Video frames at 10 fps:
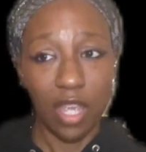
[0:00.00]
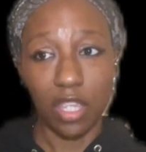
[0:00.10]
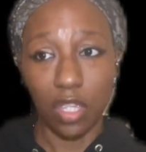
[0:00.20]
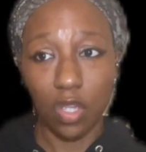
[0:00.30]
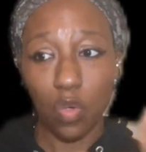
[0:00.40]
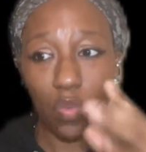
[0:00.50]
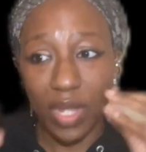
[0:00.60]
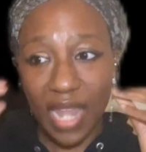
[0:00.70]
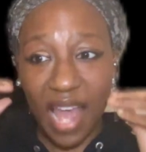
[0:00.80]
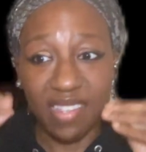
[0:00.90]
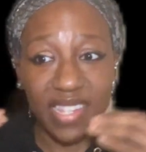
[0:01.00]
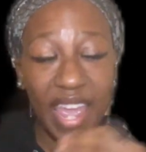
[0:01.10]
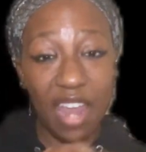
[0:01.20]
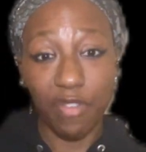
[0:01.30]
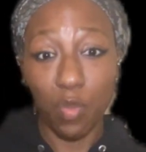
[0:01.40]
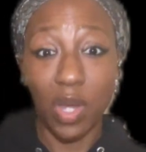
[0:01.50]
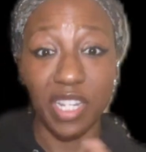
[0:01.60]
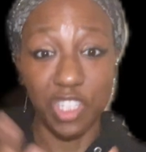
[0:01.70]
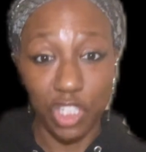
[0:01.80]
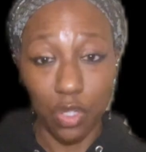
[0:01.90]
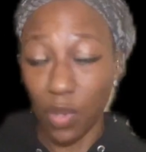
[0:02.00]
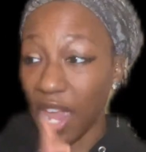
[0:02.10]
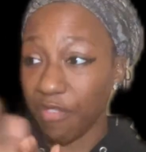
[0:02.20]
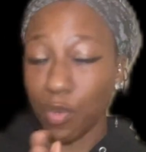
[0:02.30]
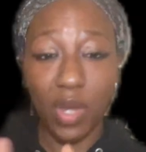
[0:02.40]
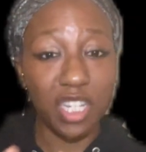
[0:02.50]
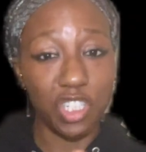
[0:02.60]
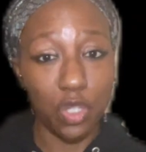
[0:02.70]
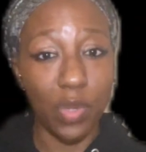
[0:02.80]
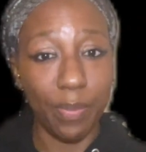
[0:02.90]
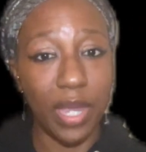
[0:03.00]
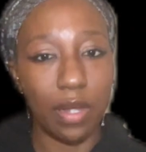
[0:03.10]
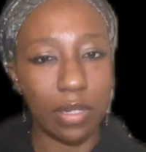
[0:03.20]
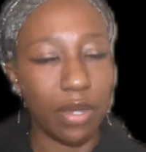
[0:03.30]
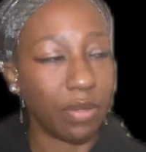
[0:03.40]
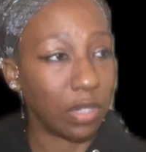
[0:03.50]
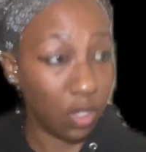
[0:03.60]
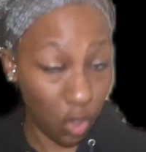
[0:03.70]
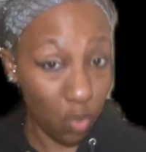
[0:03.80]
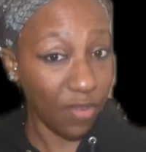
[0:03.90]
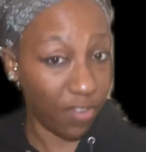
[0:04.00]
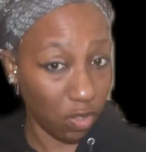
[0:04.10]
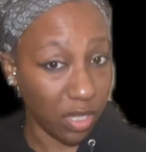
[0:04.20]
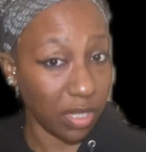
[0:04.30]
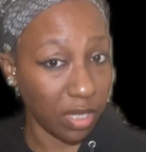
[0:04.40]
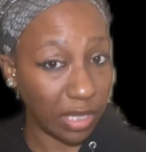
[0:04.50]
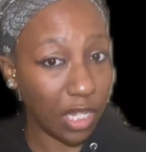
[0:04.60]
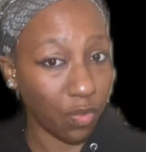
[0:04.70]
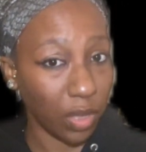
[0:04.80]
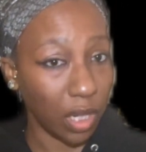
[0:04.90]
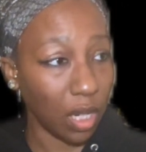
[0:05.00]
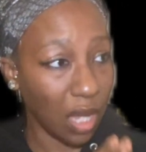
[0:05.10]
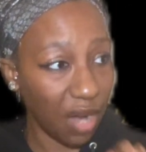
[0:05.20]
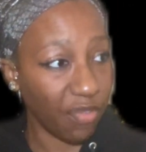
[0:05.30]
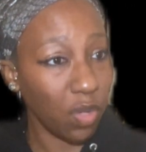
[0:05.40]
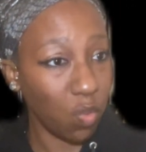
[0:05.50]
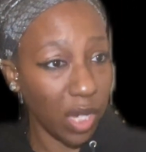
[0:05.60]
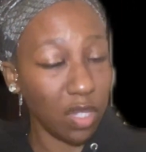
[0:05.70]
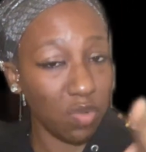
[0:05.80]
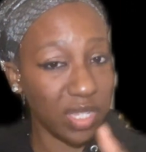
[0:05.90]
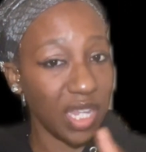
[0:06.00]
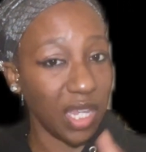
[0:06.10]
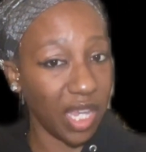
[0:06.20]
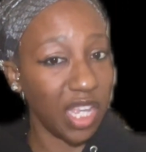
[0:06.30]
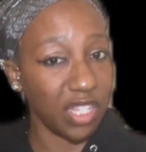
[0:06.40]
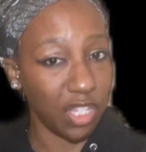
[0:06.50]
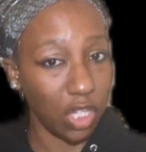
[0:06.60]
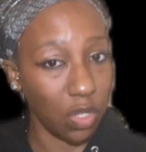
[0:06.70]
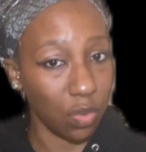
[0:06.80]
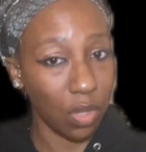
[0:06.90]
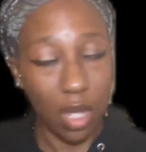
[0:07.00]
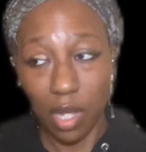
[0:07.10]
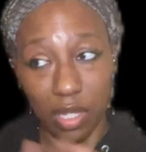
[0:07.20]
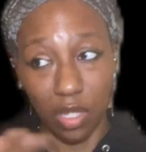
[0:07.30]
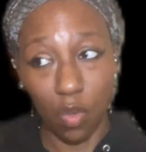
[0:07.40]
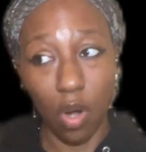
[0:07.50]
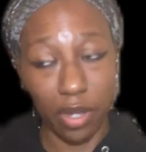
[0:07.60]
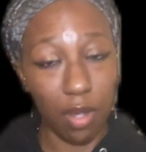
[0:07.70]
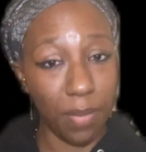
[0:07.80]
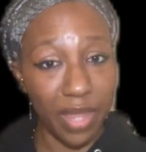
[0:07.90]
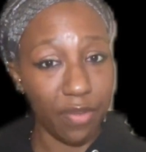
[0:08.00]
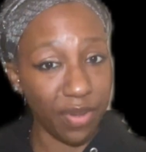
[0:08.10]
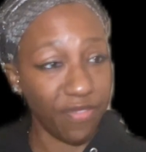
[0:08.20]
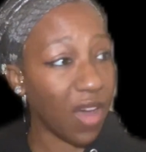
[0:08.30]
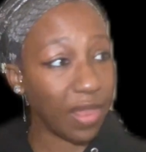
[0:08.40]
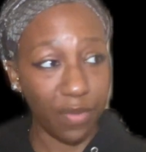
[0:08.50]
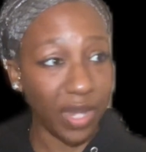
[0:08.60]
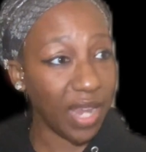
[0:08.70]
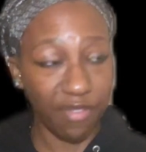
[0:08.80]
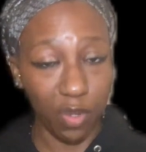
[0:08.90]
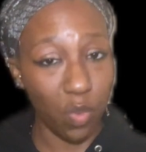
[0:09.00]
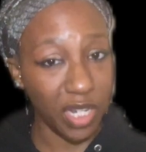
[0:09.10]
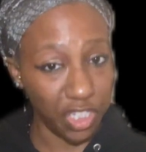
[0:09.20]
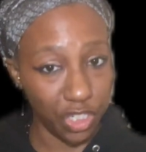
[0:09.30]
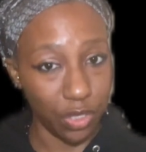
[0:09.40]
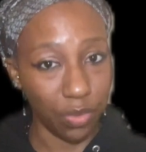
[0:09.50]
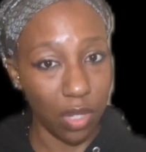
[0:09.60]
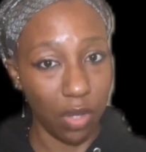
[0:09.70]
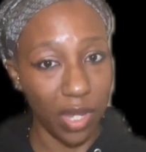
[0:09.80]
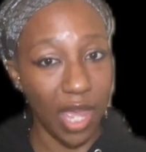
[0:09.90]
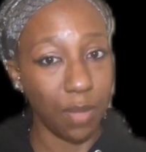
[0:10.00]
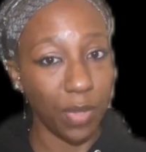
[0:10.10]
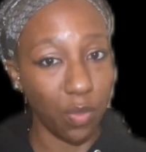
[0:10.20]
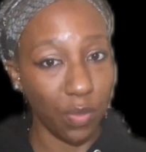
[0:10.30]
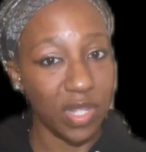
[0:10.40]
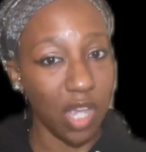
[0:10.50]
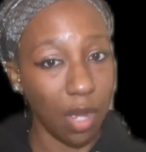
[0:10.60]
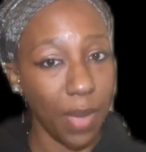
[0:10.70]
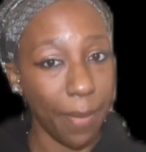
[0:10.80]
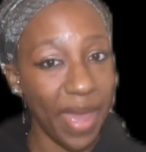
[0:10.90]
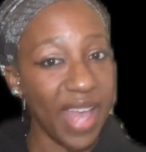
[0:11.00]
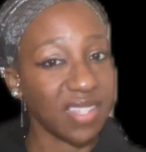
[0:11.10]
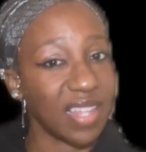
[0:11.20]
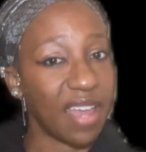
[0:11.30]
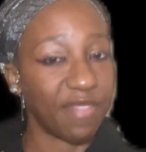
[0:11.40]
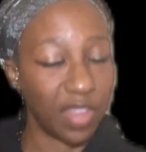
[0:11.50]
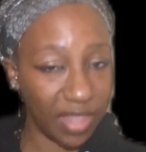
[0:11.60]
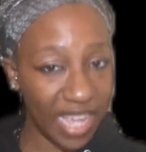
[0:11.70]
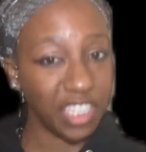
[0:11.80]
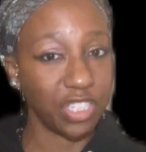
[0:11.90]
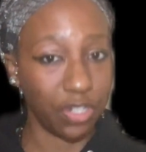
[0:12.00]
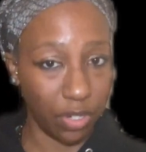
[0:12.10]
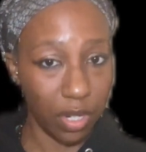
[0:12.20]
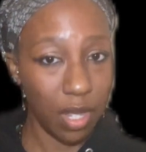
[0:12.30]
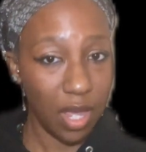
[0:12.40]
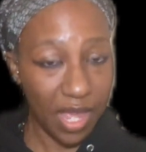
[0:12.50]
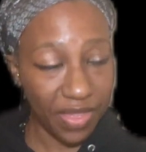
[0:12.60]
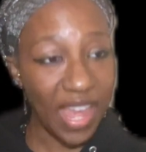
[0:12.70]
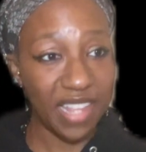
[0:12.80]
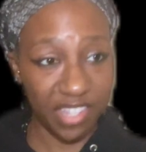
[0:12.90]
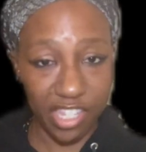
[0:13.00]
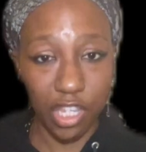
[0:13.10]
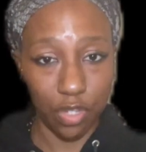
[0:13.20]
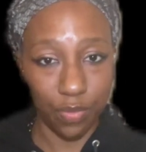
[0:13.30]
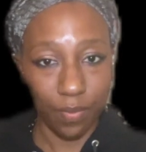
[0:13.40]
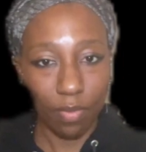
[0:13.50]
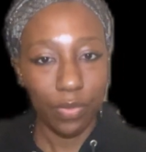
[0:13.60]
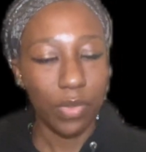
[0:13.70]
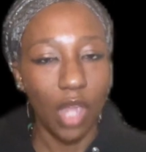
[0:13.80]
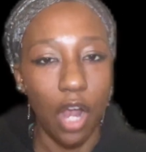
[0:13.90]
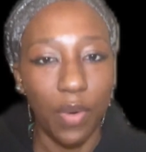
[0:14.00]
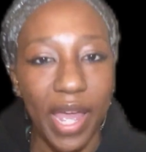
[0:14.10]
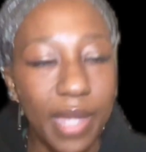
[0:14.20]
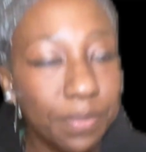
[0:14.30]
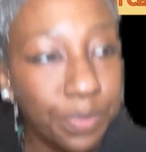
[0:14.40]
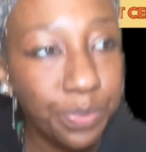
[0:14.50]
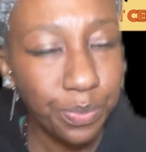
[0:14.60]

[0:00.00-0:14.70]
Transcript: You realize that everyone is you. Everyone is you in parallel universes, literally. Everyone you see is you. You are your mother and father, and everyone is you. Okay. But when we talk about past life, that's you. All right.